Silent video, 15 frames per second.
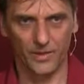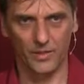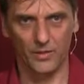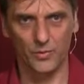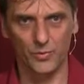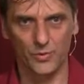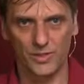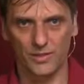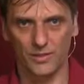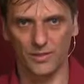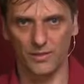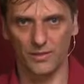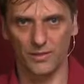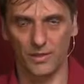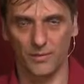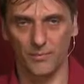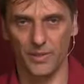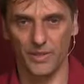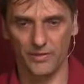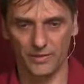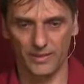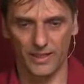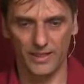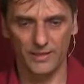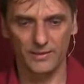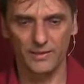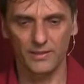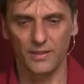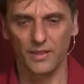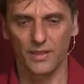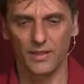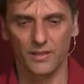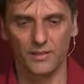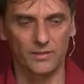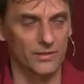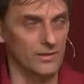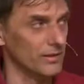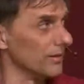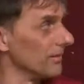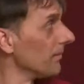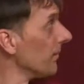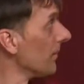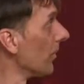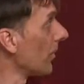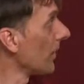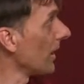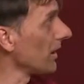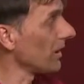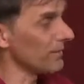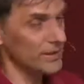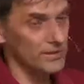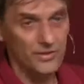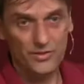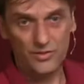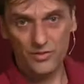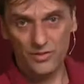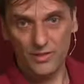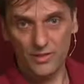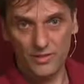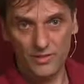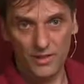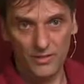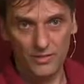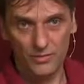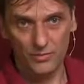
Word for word: use uh, barren land, the organic matter start